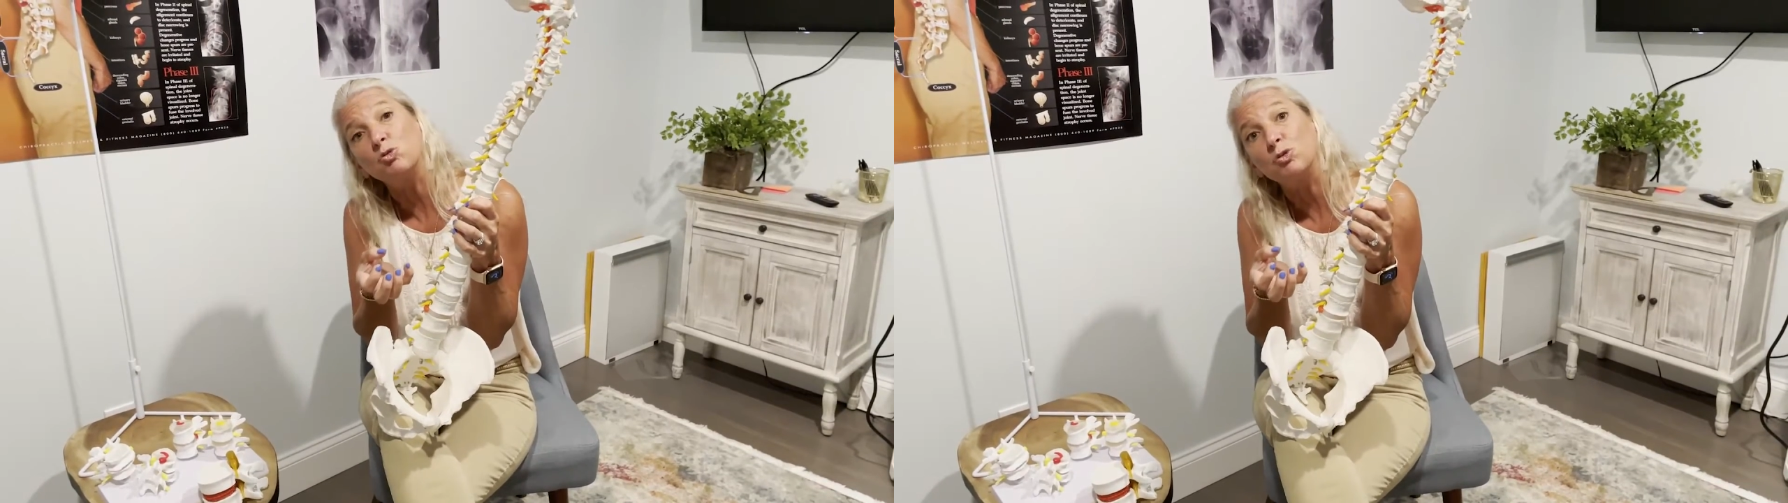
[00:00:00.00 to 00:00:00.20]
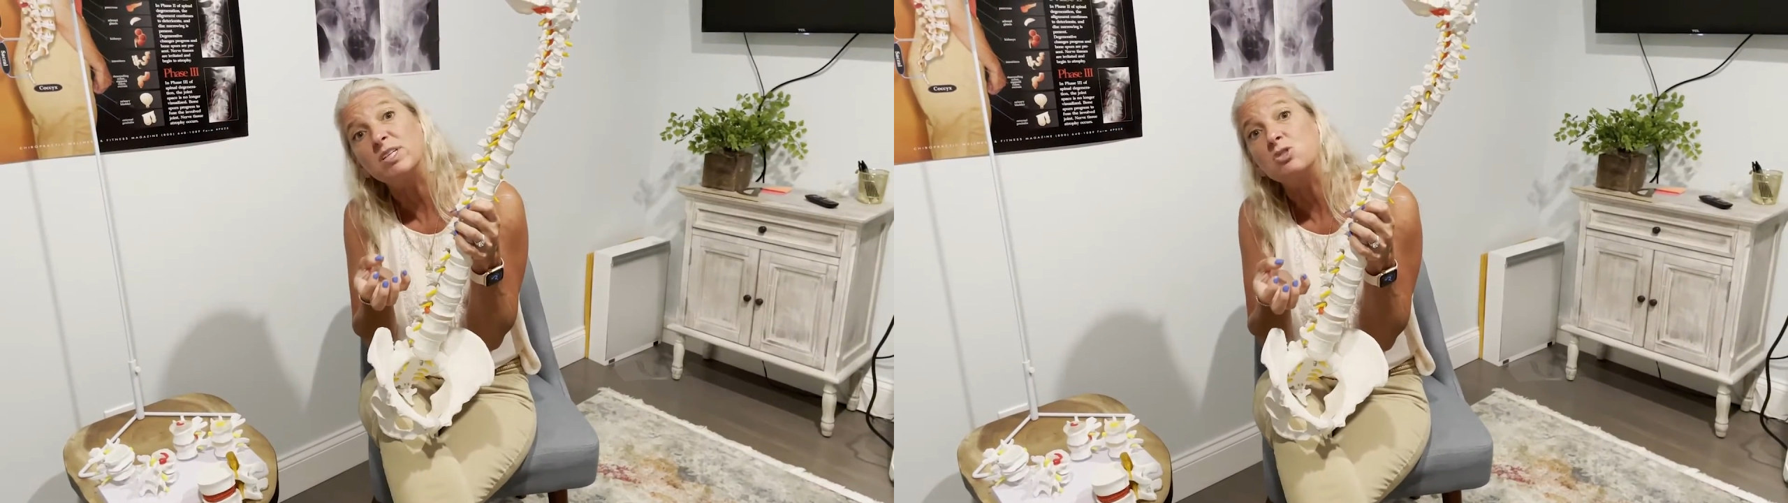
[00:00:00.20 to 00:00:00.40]

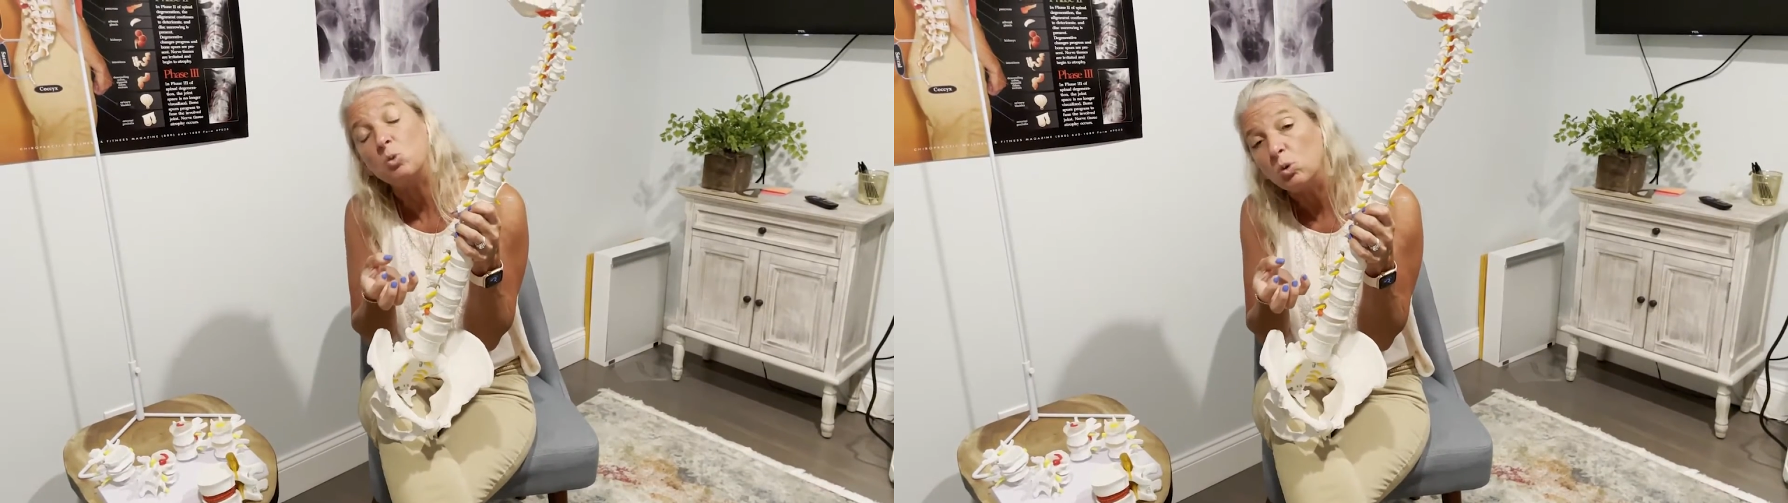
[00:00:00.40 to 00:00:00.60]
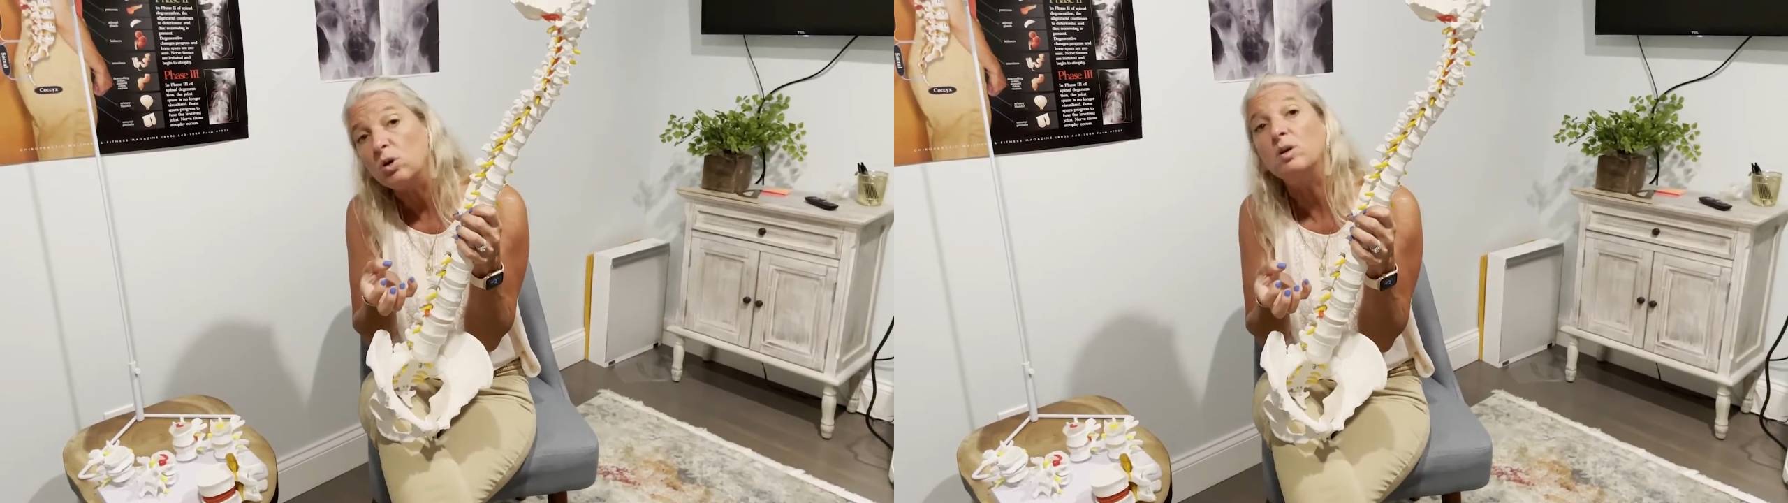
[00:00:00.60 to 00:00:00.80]

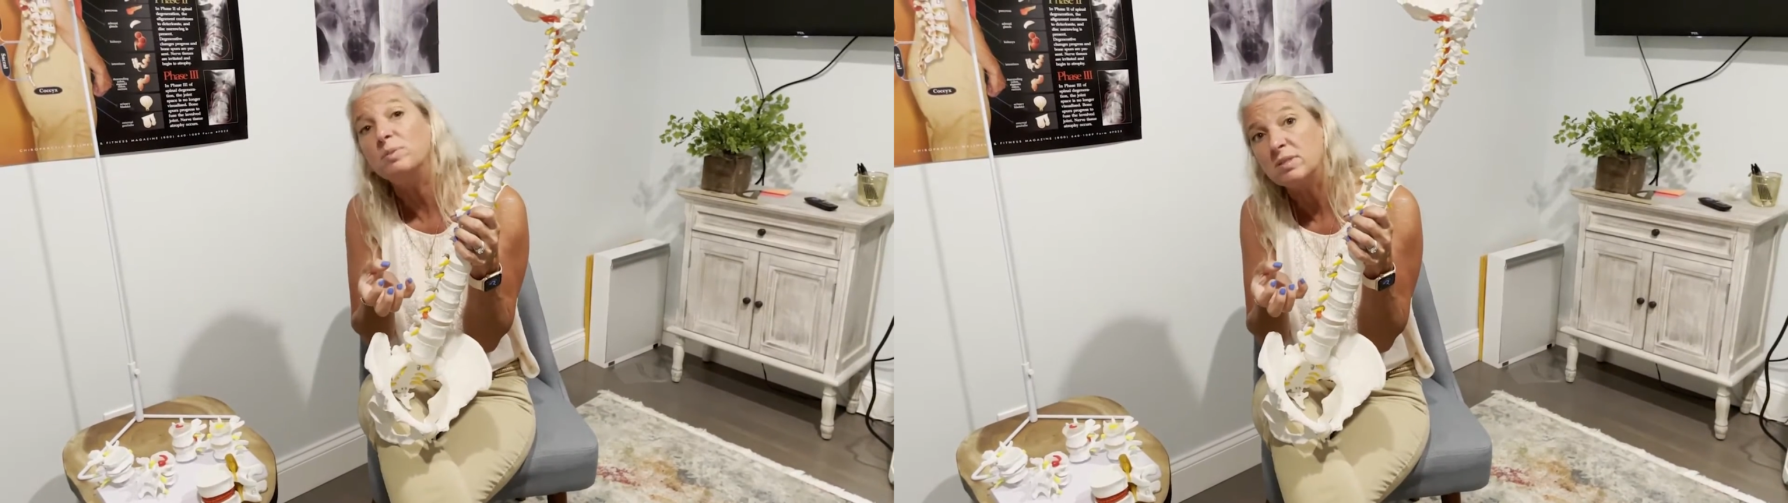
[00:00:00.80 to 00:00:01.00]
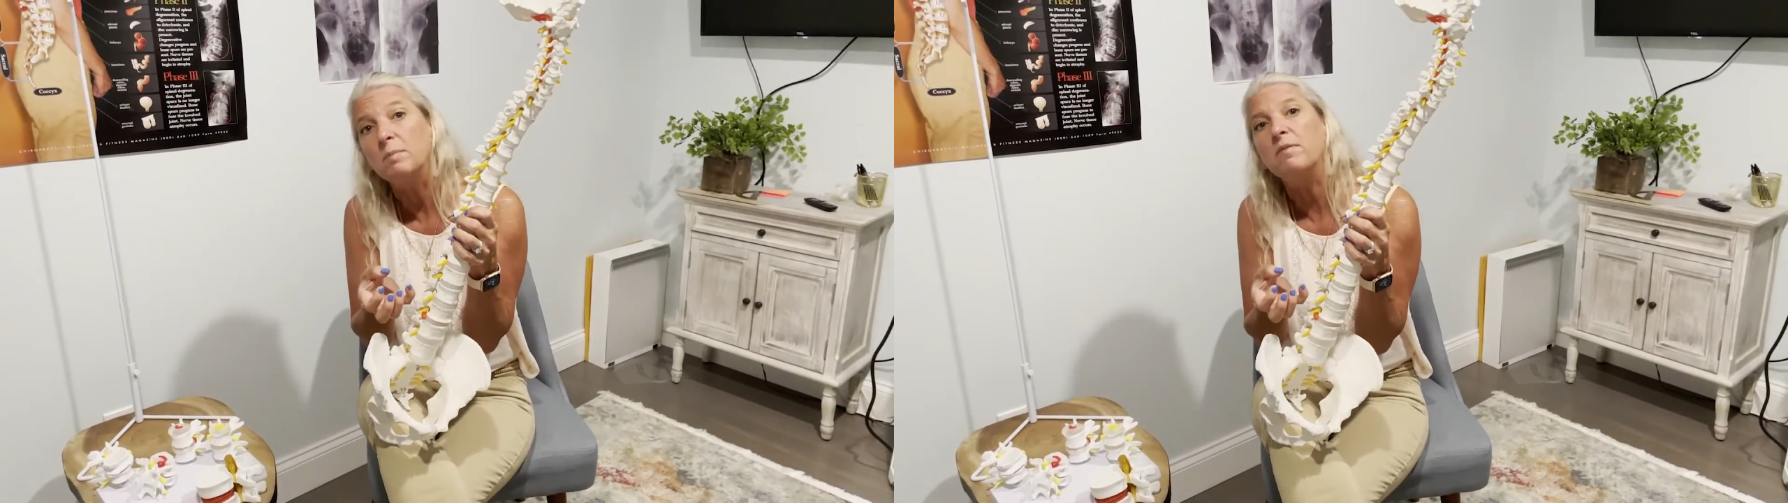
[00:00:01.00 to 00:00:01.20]
resorb
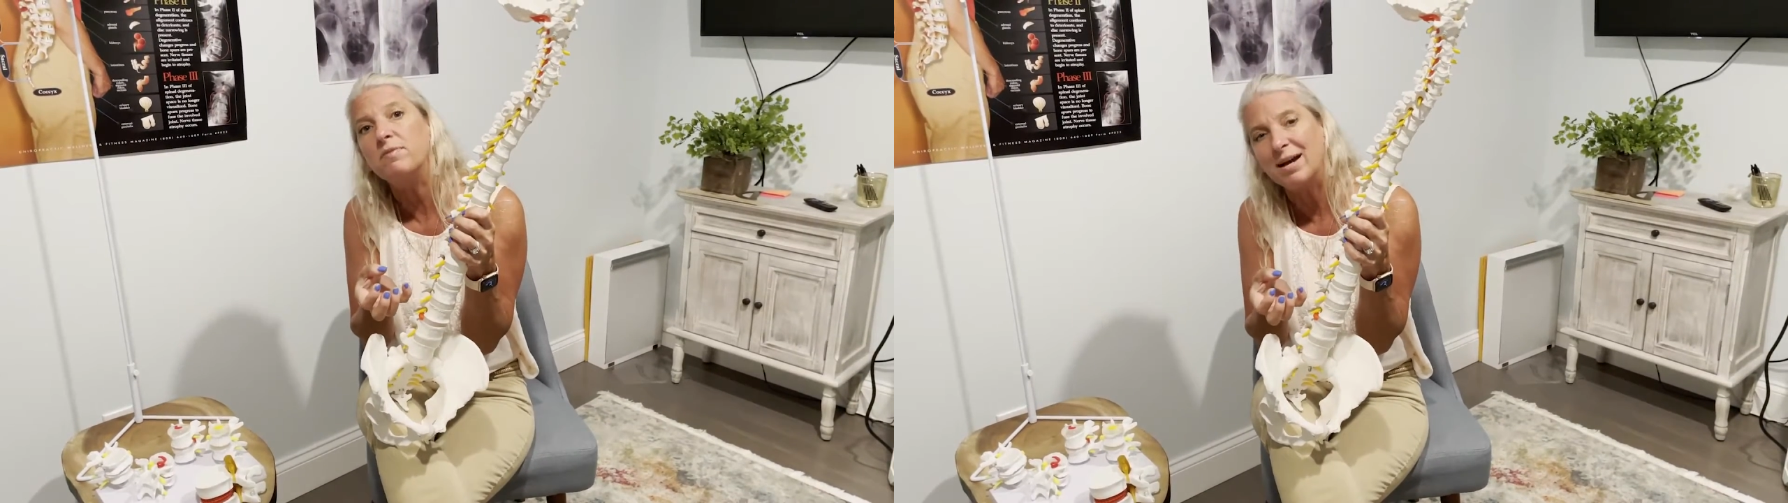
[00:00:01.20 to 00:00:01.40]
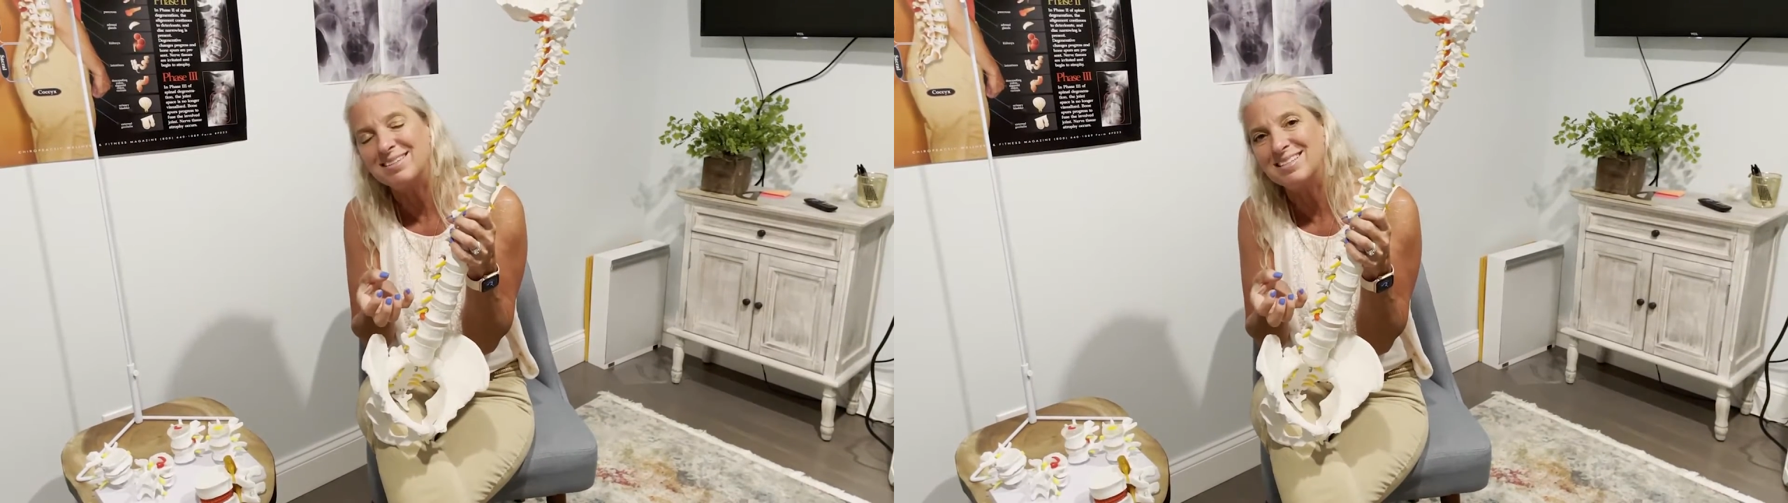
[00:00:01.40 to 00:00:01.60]
some of that